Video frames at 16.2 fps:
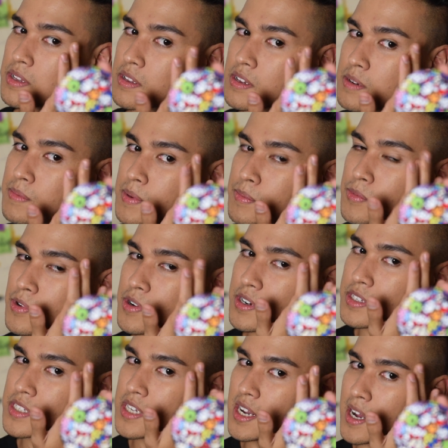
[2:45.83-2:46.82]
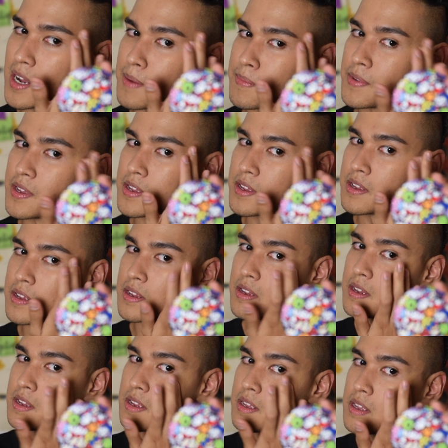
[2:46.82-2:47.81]
a little bit more on top.
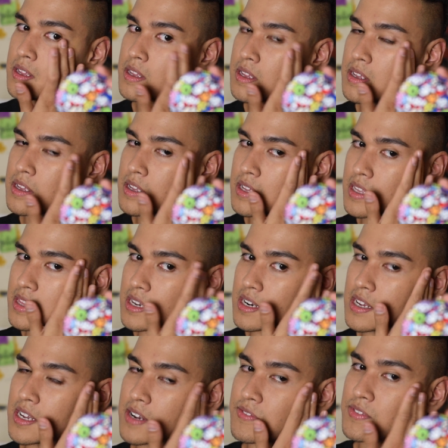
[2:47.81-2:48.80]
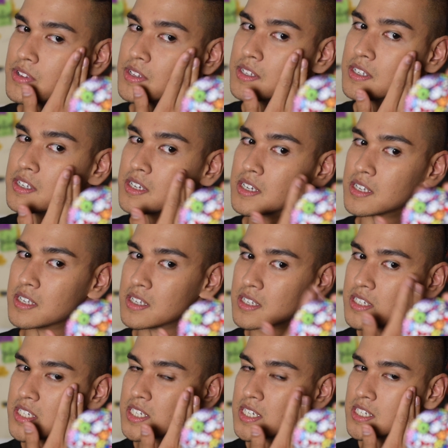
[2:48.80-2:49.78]
And then I have a little
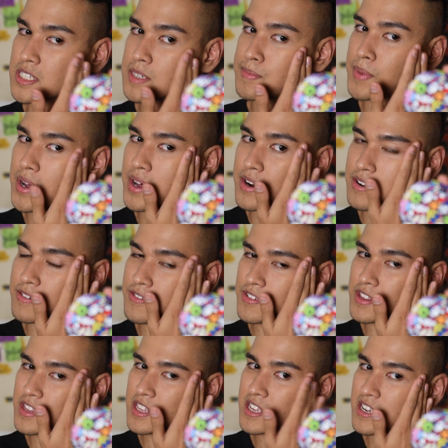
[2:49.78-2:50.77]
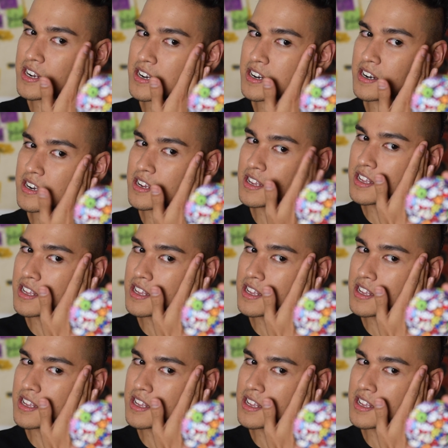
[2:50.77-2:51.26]
sunspot over there.